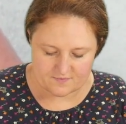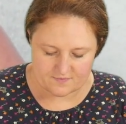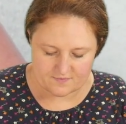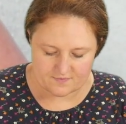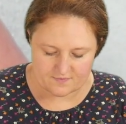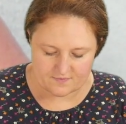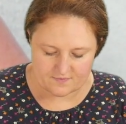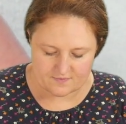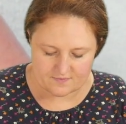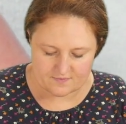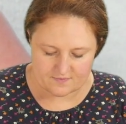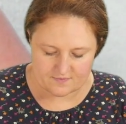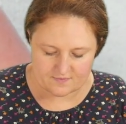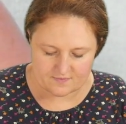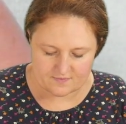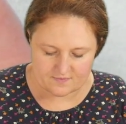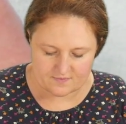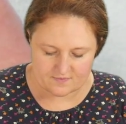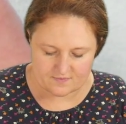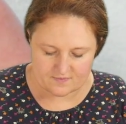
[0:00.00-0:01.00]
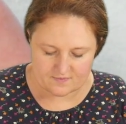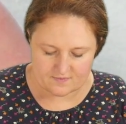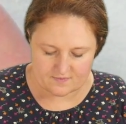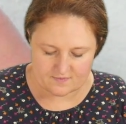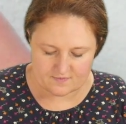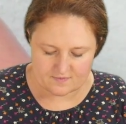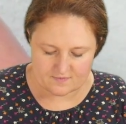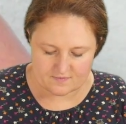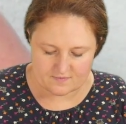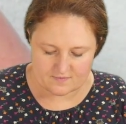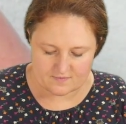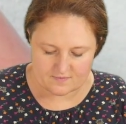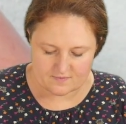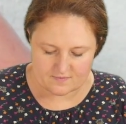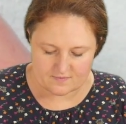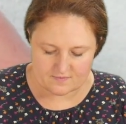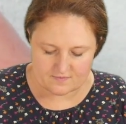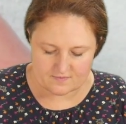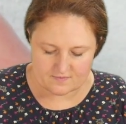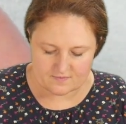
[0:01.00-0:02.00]

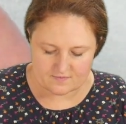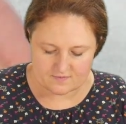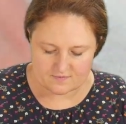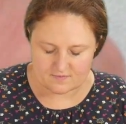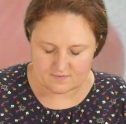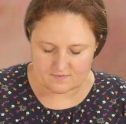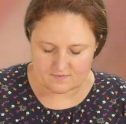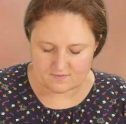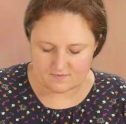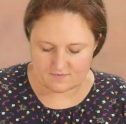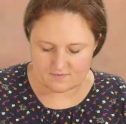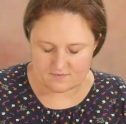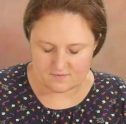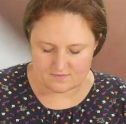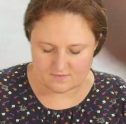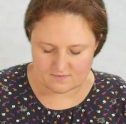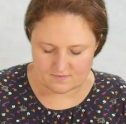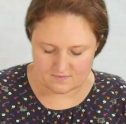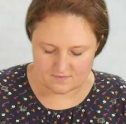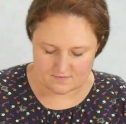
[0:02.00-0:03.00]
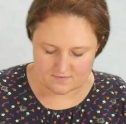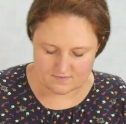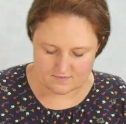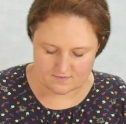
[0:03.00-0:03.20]
(no one is talking)